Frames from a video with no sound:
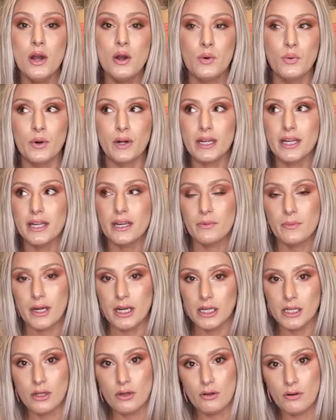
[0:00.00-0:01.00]
We're getting
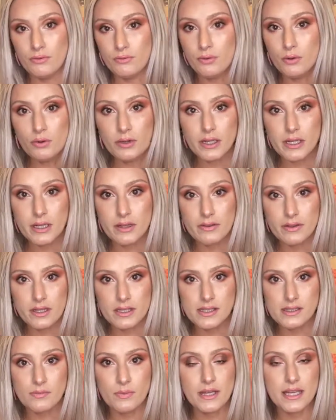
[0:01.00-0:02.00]
ready to go to Florida
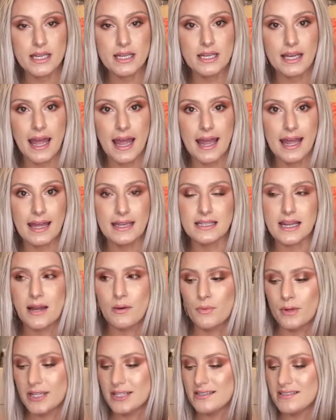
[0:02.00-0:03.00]
this week and I
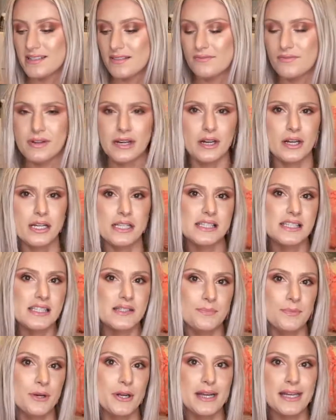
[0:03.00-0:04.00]
wanted some very
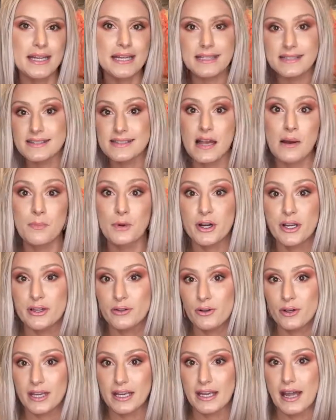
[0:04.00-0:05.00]
spring and summery
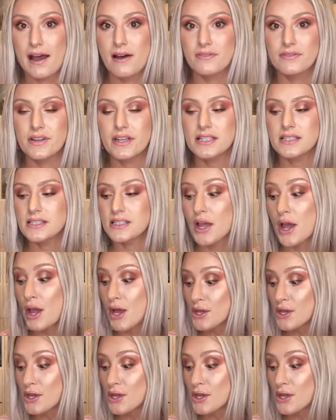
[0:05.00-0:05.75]
looking outfits.